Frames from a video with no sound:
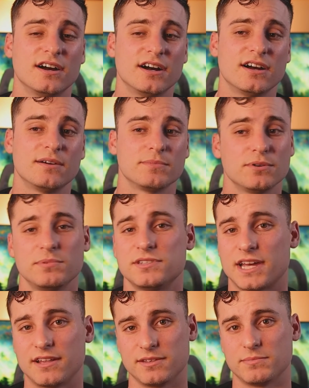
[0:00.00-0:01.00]
um, you'll be
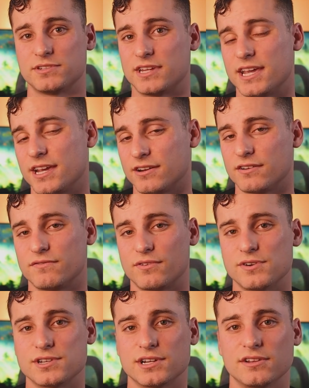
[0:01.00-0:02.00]
sadly mistaken,
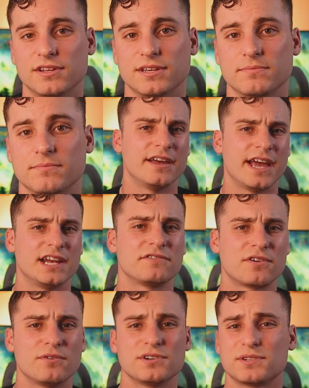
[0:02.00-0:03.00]
unfortunately. And
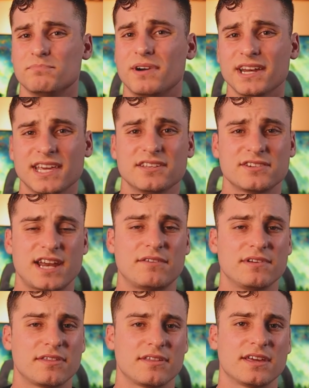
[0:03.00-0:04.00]
of course, money isn't
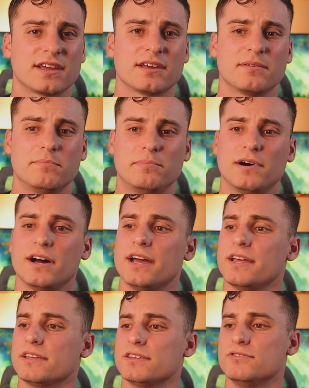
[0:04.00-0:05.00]
everything,
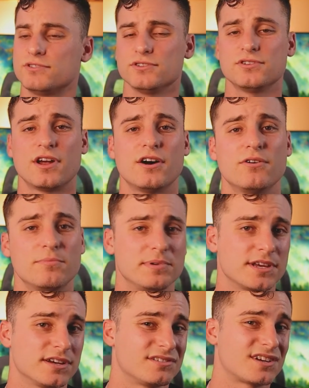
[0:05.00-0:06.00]
but you should know
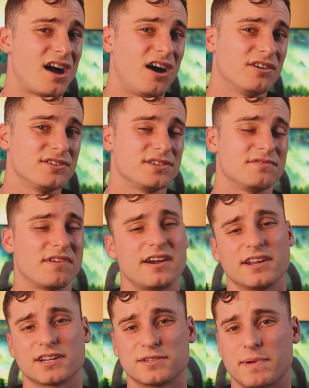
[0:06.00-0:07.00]
because college is
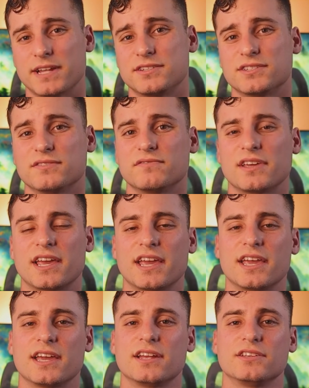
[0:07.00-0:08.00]
very expensive
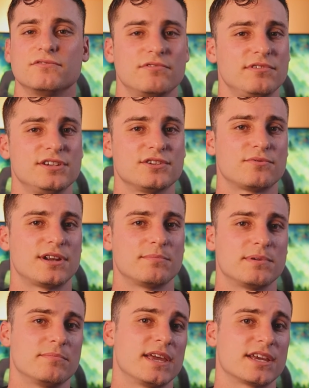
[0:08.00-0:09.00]
and you really just want to
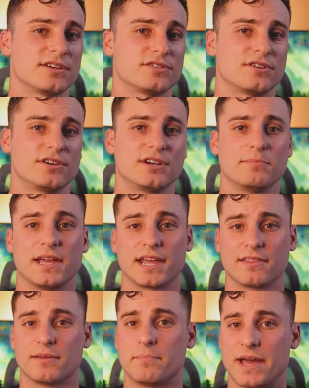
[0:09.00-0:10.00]
be making sure you're
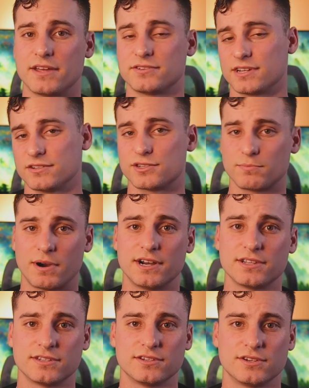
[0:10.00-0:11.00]
making the best and
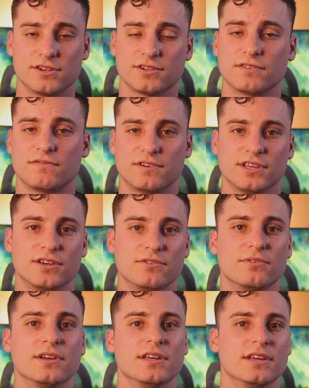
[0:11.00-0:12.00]
smartest decision for
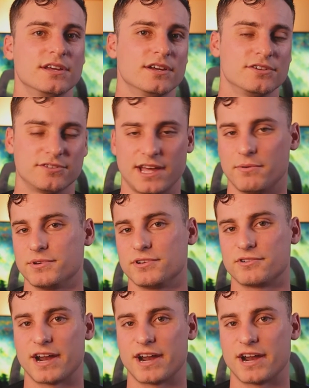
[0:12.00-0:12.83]
you so that when you